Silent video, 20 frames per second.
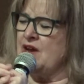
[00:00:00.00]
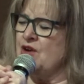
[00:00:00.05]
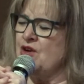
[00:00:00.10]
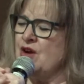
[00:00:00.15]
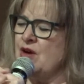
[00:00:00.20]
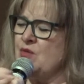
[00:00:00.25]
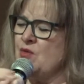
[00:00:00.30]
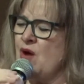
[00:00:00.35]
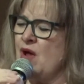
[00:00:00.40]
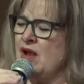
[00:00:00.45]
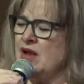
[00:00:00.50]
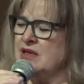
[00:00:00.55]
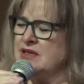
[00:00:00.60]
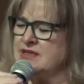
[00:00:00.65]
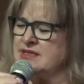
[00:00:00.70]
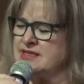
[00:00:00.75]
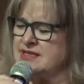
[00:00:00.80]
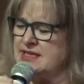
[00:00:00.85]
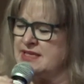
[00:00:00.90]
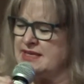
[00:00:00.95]
Gary
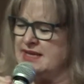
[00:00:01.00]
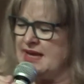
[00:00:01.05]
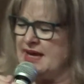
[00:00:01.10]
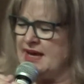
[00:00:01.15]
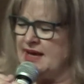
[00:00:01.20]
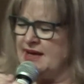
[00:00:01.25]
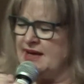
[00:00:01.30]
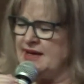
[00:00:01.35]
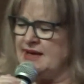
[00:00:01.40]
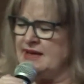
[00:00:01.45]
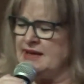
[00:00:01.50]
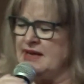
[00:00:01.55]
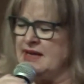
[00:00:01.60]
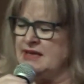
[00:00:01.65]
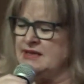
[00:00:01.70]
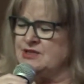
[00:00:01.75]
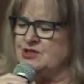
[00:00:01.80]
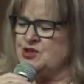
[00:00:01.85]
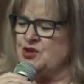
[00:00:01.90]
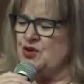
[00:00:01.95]
Rollins today. He
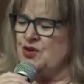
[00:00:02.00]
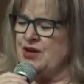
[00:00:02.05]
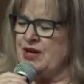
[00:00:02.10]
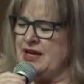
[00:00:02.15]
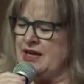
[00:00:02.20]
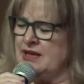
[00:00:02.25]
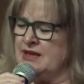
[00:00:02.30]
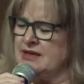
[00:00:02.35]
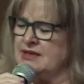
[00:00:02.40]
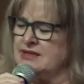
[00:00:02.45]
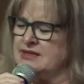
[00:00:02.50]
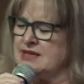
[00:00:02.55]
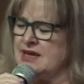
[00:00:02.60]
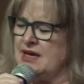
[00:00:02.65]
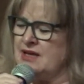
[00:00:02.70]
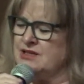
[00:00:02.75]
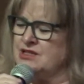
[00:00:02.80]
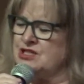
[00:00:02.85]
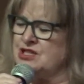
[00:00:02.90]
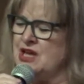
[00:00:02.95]
needs your healing
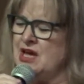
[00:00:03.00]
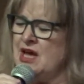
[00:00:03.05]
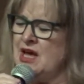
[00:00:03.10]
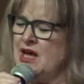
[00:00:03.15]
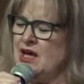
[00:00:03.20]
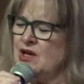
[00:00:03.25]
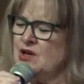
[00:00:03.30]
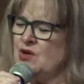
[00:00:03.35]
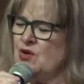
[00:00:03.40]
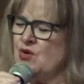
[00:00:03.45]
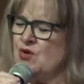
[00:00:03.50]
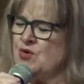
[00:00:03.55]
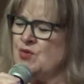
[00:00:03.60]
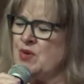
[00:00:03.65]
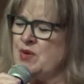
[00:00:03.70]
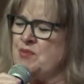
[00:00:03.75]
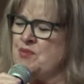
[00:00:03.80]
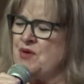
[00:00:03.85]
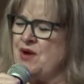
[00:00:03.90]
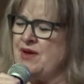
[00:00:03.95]
touch. Lord,
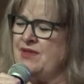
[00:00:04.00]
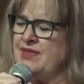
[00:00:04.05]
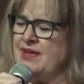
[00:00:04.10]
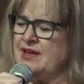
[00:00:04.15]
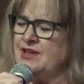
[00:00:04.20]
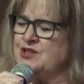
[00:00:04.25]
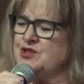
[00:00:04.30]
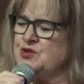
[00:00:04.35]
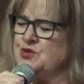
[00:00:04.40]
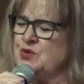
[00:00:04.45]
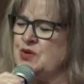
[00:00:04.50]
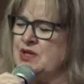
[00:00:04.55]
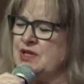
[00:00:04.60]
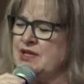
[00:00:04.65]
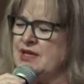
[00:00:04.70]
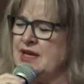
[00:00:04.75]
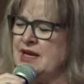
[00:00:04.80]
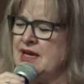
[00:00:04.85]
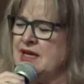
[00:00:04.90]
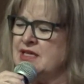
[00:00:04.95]
we pray that you
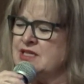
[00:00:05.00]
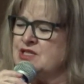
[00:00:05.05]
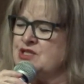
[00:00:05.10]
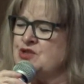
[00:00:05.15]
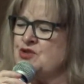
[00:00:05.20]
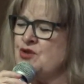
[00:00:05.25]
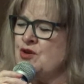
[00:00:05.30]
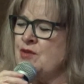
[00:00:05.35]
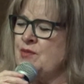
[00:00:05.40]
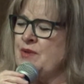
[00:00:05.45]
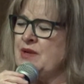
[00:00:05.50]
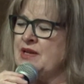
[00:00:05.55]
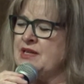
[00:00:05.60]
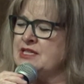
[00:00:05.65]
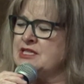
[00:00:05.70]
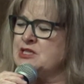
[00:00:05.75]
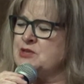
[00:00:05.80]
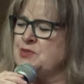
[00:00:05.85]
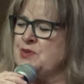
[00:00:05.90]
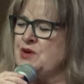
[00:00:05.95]
would stir him in
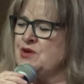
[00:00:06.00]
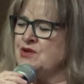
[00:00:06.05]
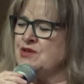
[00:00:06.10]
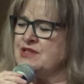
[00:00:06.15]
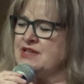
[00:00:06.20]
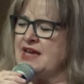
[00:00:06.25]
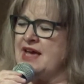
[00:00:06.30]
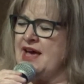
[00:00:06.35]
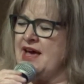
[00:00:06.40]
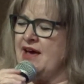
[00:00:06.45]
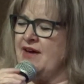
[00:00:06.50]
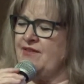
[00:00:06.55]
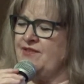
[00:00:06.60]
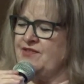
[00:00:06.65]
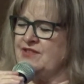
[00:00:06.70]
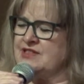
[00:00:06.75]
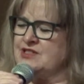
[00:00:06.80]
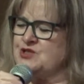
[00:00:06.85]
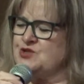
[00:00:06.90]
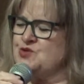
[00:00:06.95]
the spirit to
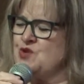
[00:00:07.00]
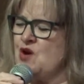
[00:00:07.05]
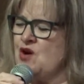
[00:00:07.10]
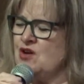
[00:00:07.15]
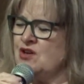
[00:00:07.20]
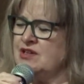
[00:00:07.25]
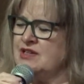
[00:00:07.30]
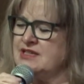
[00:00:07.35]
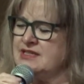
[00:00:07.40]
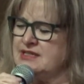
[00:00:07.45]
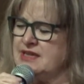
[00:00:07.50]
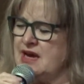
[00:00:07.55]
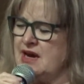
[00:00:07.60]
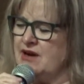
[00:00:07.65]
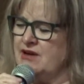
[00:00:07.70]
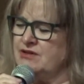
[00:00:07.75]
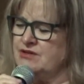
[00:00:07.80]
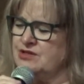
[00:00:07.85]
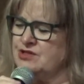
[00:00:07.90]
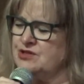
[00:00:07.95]
have a strong
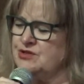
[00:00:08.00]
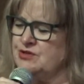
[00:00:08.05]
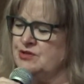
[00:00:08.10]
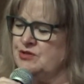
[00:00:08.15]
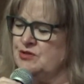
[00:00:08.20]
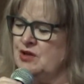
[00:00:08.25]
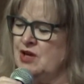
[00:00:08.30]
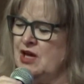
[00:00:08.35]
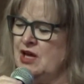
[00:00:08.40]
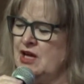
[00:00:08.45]
desire to,